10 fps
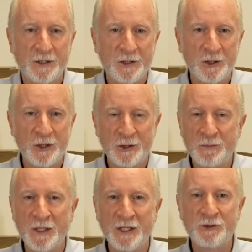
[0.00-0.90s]
it's
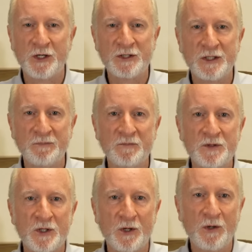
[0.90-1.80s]
been interesting.
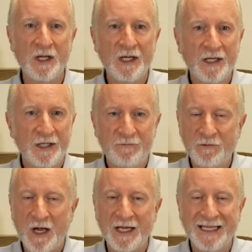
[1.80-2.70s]
So if you've
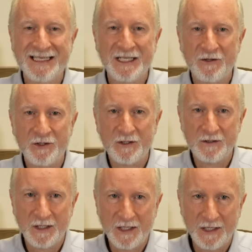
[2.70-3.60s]
got any
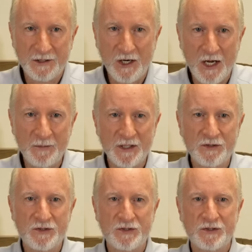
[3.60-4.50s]
other
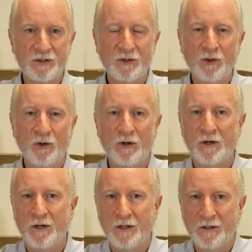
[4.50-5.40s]
comments
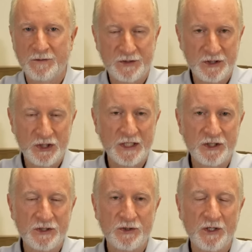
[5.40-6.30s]
or
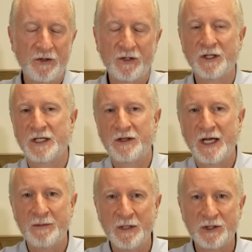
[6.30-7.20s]
suggestions or anything like
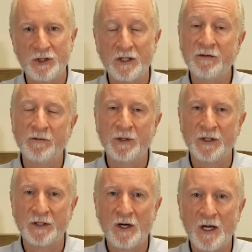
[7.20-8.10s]
that, make sure you leave them in
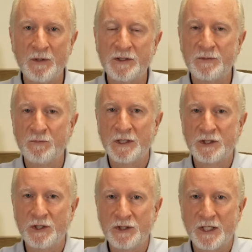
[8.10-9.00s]
the comments. Make
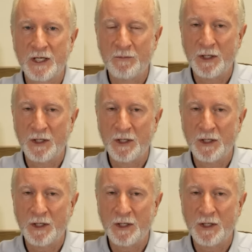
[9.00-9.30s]
sure you check out my